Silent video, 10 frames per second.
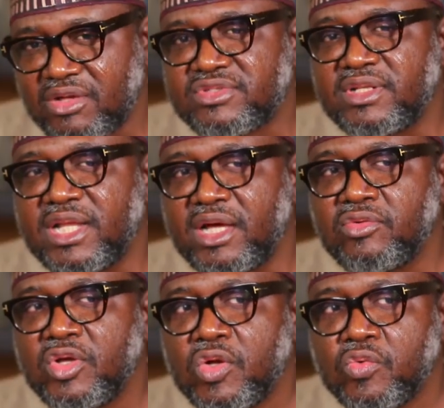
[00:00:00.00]
council
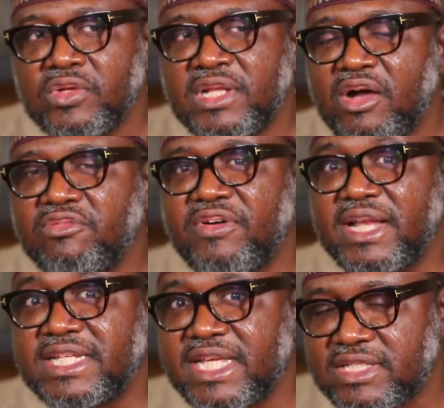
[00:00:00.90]
will now
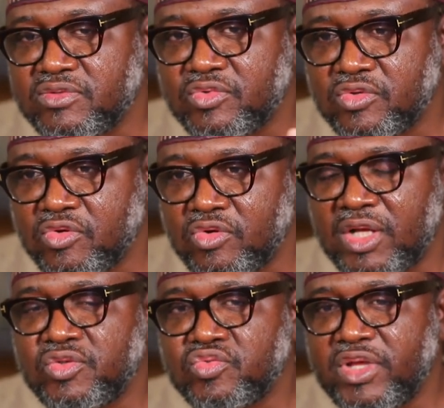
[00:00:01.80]
validate, will go
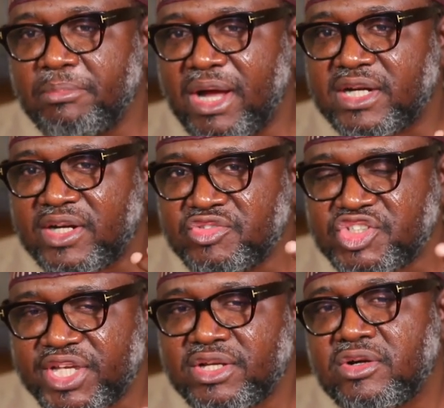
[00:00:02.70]
and do a background
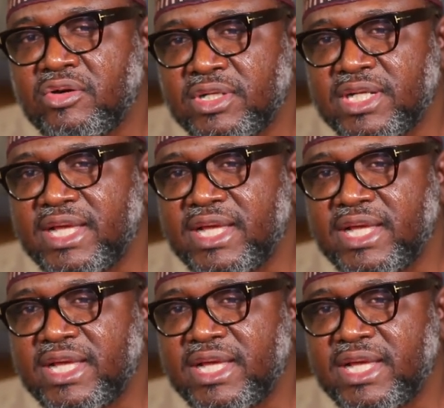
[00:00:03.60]
check on